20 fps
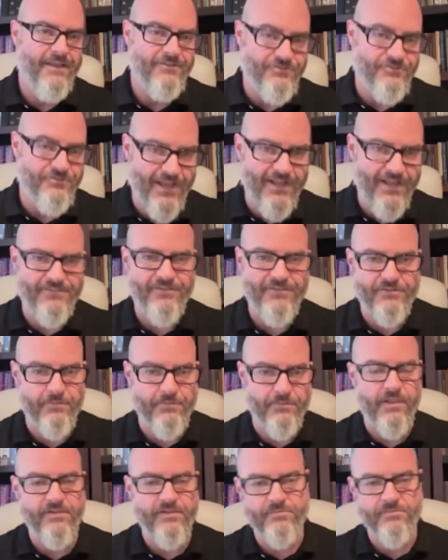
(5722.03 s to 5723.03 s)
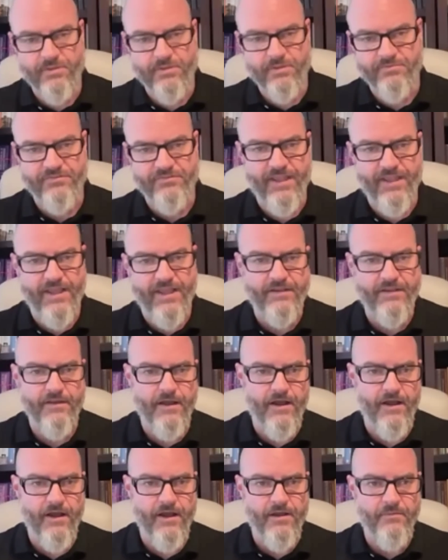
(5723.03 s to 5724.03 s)
Jets as well as BibSac
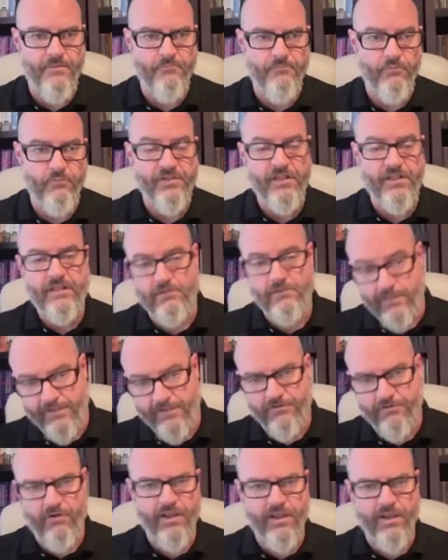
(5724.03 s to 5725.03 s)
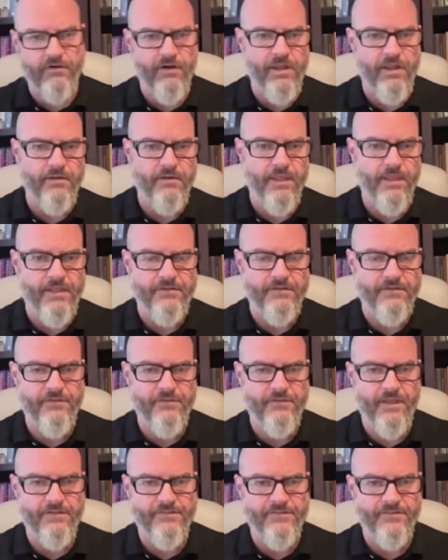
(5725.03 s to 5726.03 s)
um, with Glenn Kreider at, at,
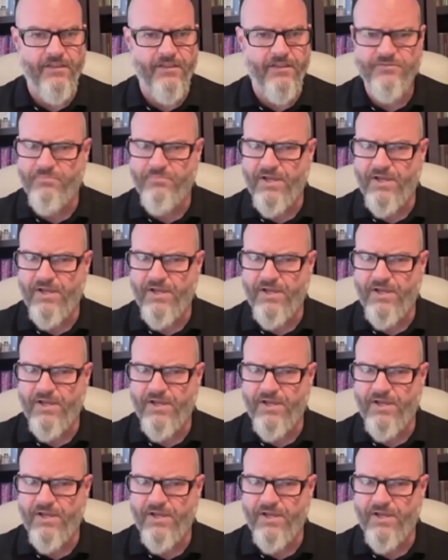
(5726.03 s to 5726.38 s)
at Dallas.